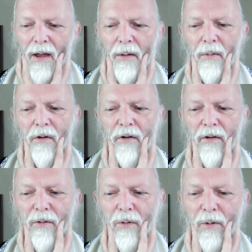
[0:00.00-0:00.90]
which
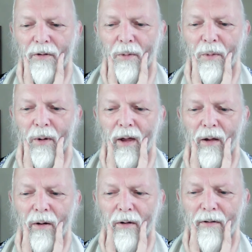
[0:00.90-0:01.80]
is always the way.
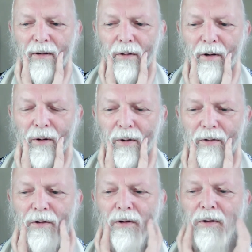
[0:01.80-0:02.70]
God still cures.
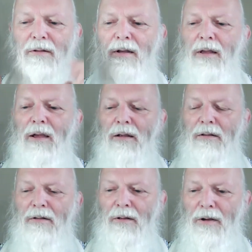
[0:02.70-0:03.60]
God does indeed
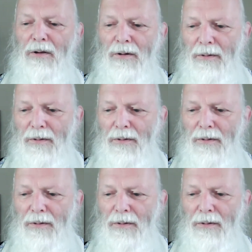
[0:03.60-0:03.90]
still cure.